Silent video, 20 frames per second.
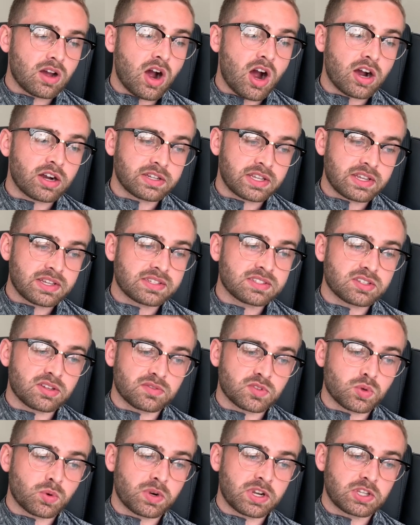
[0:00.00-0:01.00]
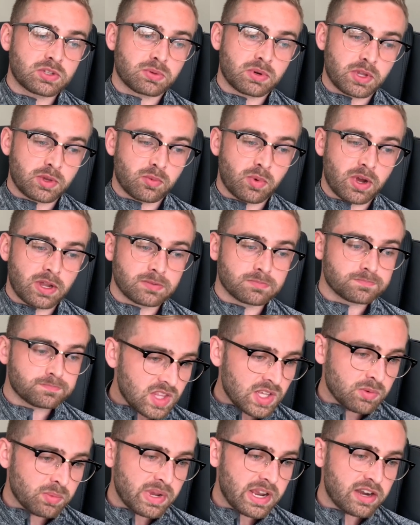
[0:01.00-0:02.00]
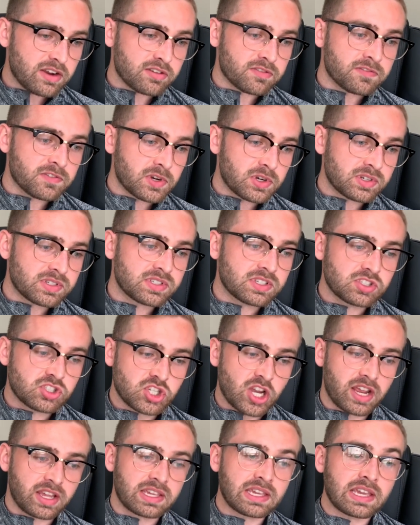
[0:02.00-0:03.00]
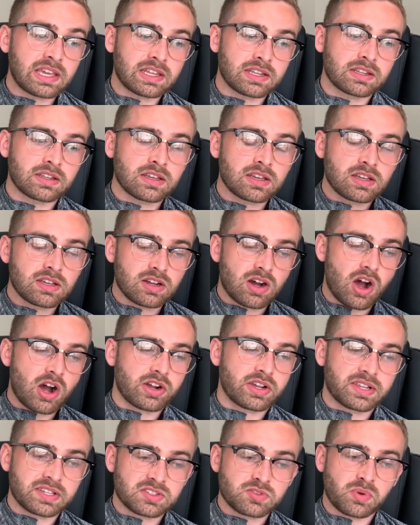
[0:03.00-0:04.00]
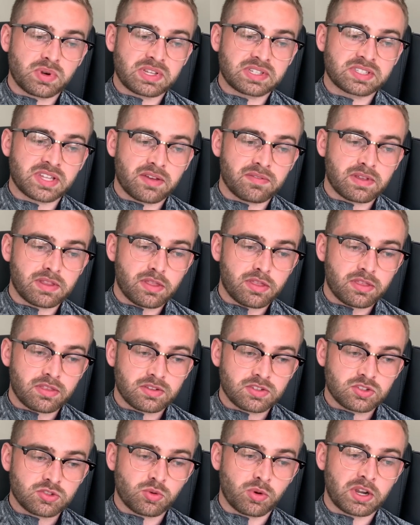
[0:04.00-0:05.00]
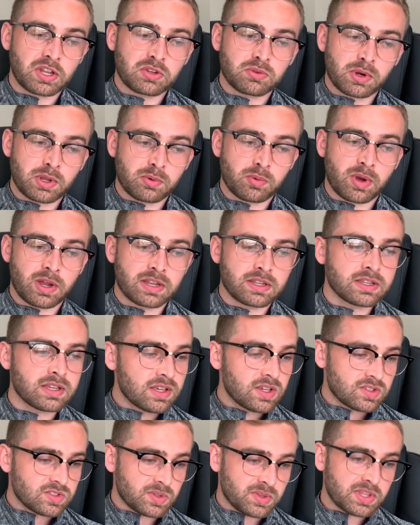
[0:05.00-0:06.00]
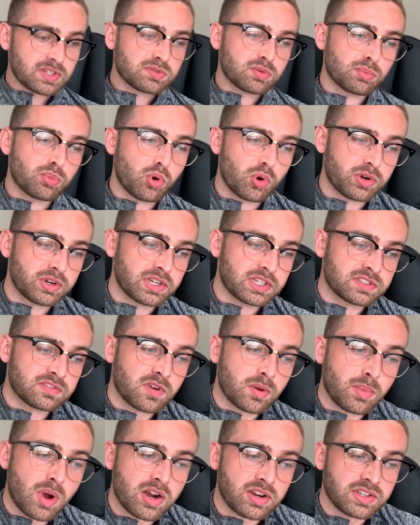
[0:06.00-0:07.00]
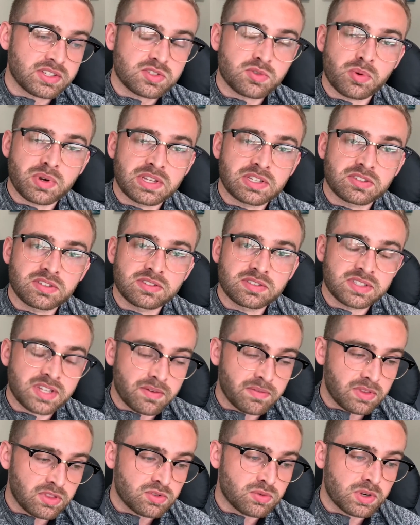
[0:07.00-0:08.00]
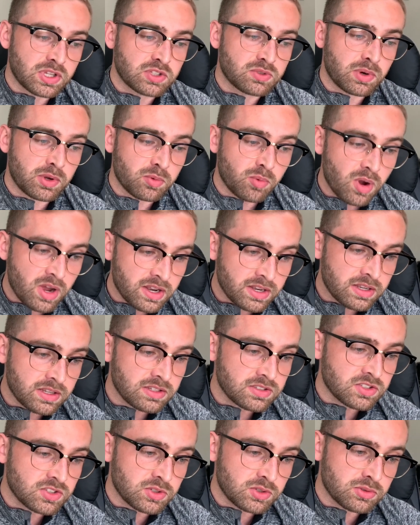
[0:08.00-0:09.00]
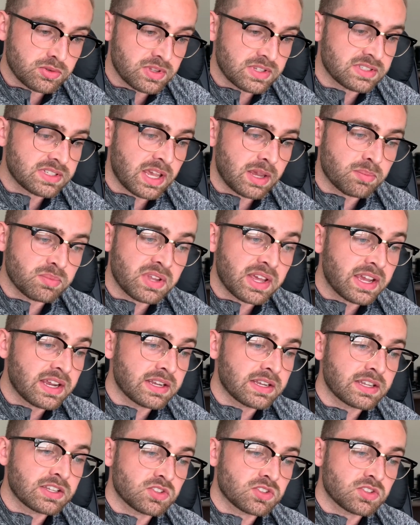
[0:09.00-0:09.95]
August of 2021. And we had our first check-in August 27th, 2021. So this report is from August 27th, 2021 to the same date in